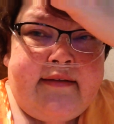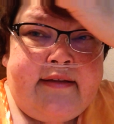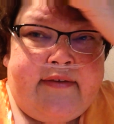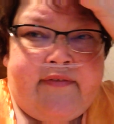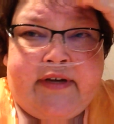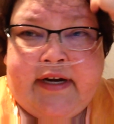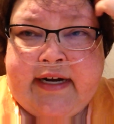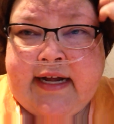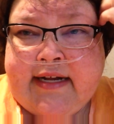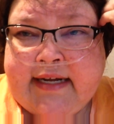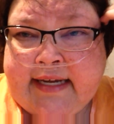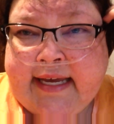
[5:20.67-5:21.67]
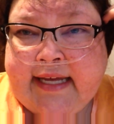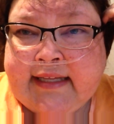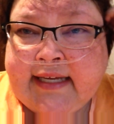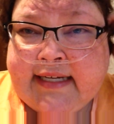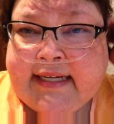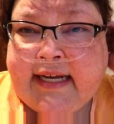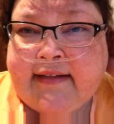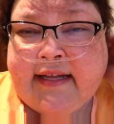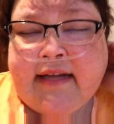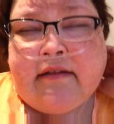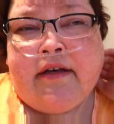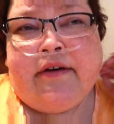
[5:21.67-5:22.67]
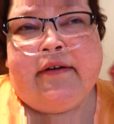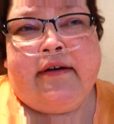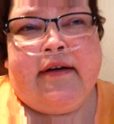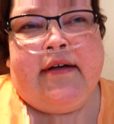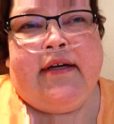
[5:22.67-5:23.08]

They figured out I can't lay down that long